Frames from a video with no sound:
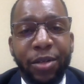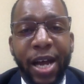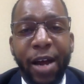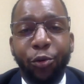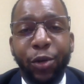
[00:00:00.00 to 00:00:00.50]

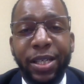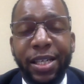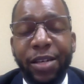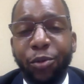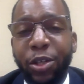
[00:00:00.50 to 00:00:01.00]
time
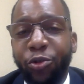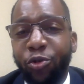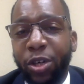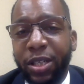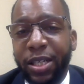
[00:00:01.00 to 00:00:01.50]
reasoning with the
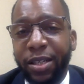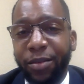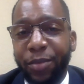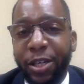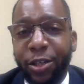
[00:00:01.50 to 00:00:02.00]
drug dealer
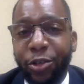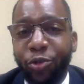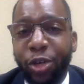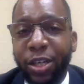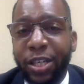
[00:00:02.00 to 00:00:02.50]
because the
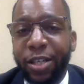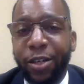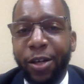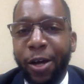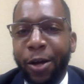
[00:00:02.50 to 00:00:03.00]
drug dealer
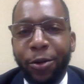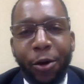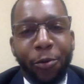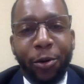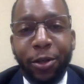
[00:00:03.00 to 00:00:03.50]

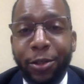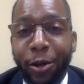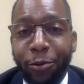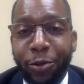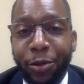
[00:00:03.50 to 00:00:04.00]
don't want to
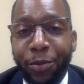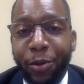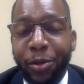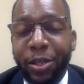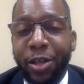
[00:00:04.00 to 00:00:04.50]
talk to the
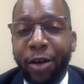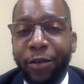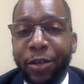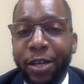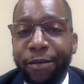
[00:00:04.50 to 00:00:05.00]
police
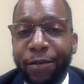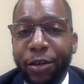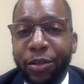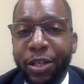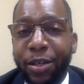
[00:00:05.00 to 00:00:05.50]
officer. He
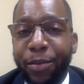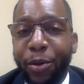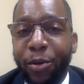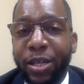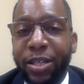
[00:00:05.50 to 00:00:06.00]
feels that the
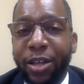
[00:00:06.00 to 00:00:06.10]
police